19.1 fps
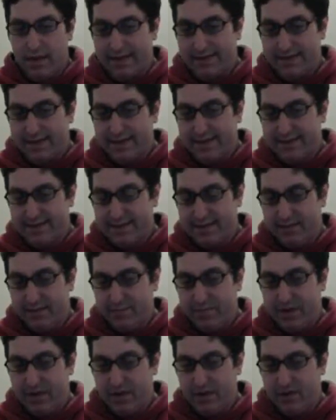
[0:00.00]
As I can see
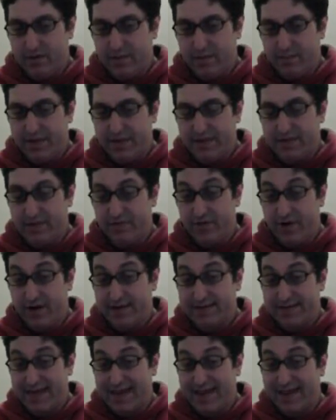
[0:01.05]
below, the pity
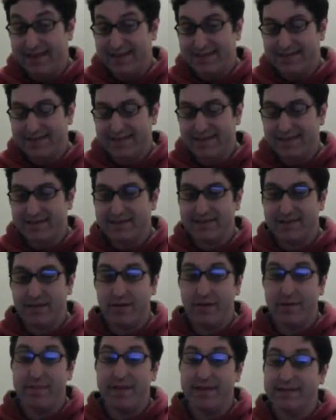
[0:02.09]
rate is at 86,
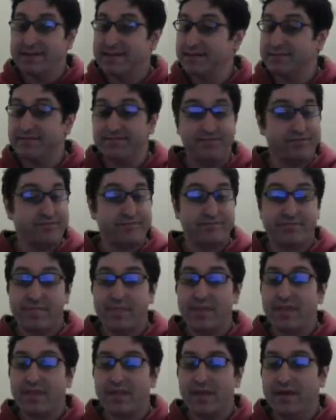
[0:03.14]
so it means
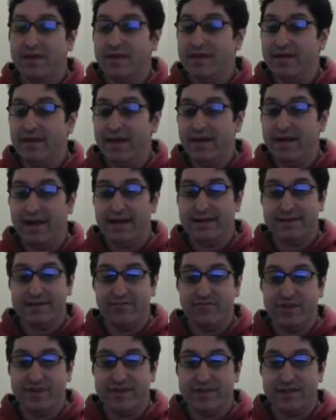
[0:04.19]
Yeah, it
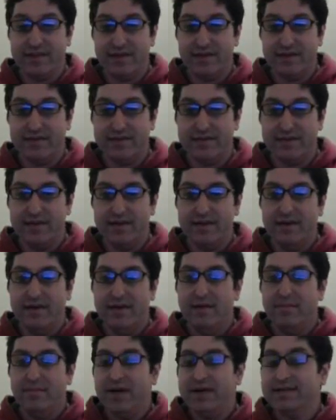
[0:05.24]
hasn't restarted.
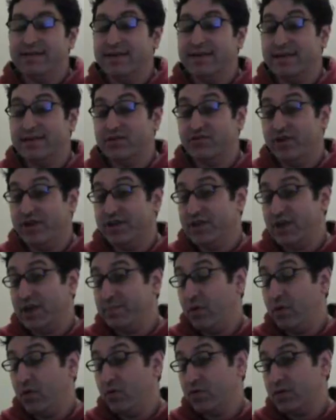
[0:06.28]
But isn't that strange? I
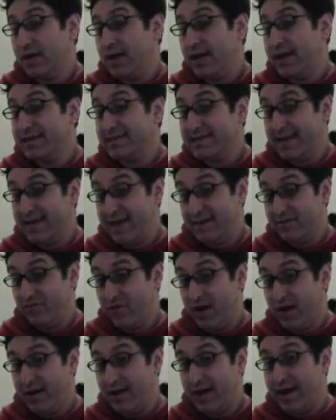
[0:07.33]
pulled like 10,
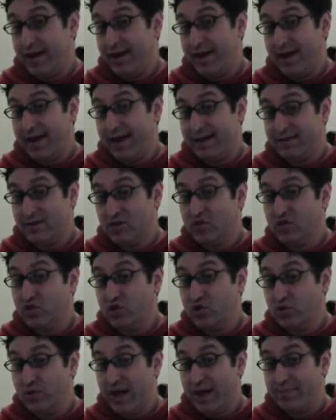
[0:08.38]
right? And I had
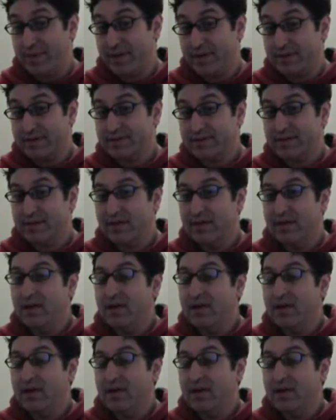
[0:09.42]
2 epics.